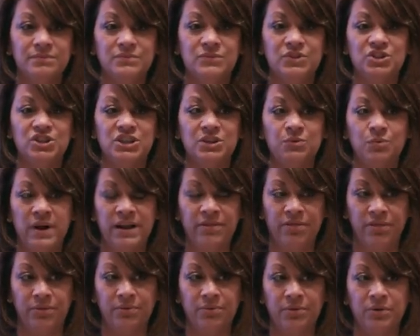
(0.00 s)
She
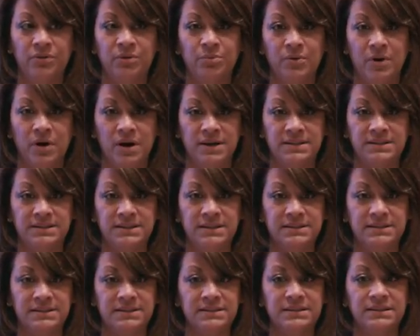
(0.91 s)
went through the
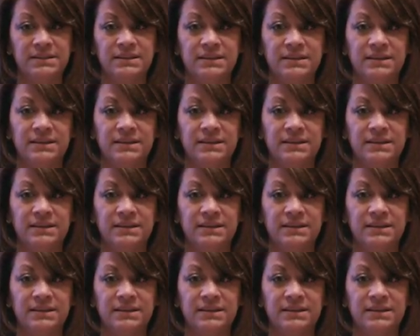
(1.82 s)
process.